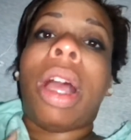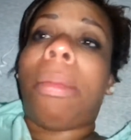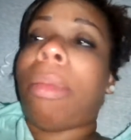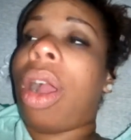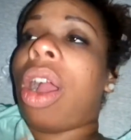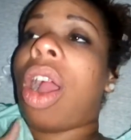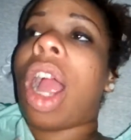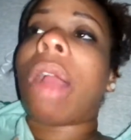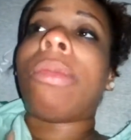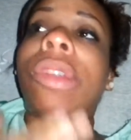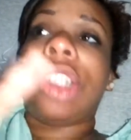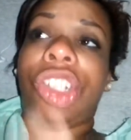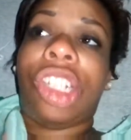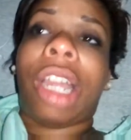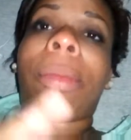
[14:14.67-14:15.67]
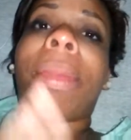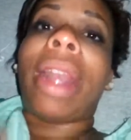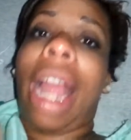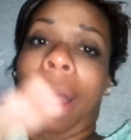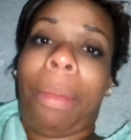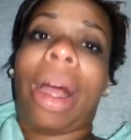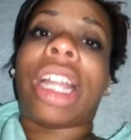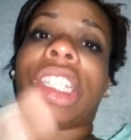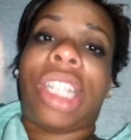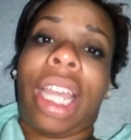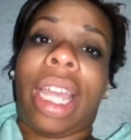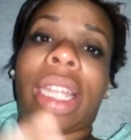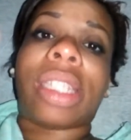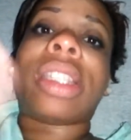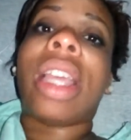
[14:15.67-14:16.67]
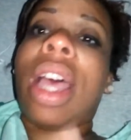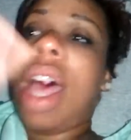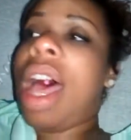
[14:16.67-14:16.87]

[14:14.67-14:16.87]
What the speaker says: My heart was jumping out my chest.